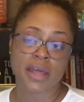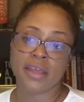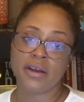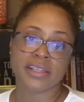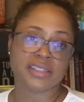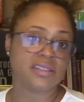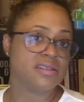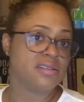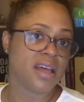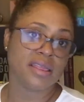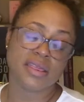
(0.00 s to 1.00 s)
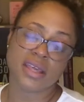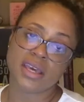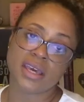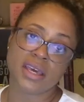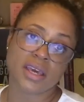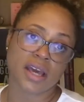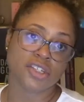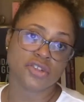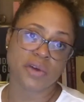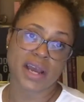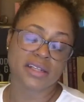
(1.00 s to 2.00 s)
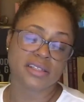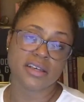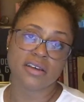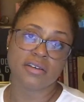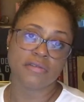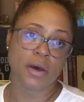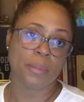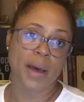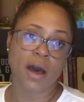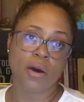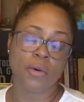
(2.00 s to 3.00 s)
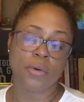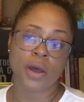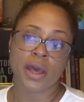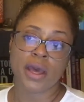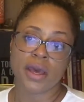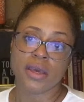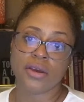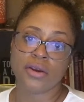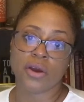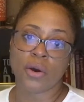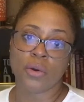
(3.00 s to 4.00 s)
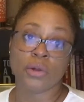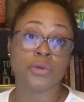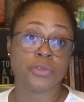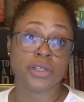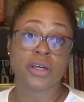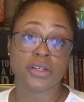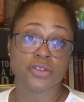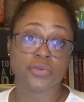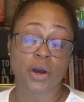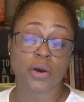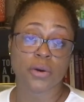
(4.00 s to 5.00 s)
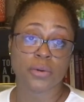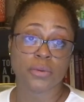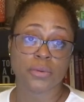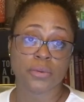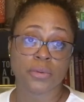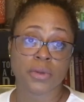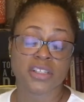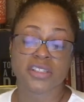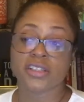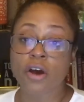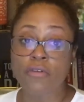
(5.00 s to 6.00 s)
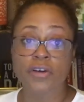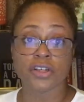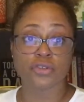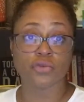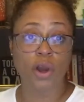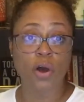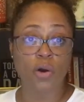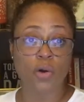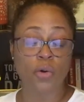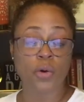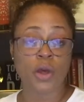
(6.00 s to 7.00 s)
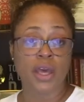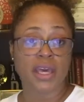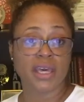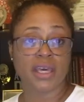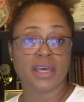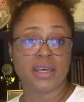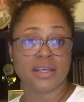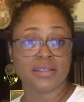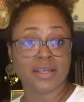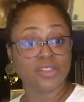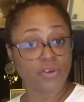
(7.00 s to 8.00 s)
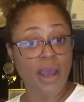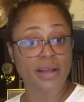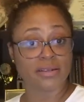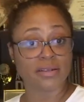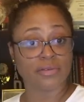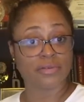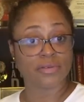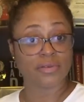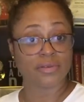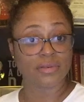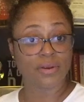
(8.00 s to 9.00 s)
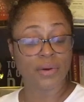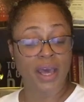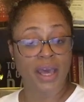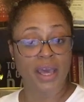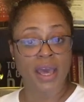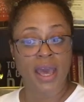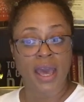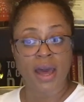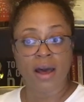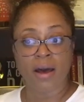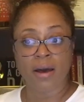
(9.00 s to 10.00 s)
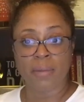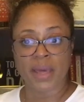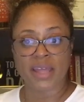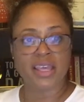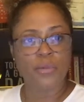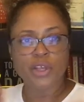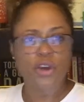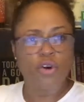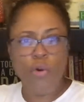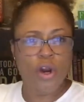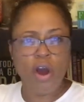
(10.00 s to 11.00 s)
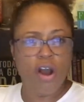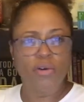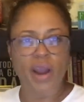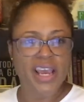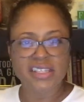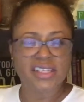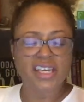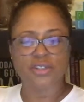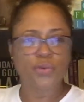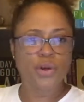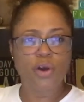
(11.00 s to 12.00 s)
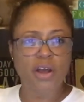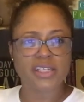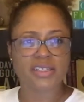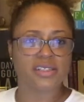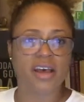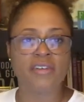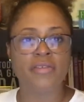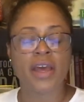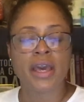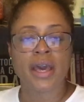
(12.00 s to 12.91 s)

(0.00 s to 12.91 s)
there is nothing attractive about, you know, losing control. Self-control is attractive, okay? And then when you're going all crazy and doing all this stuff,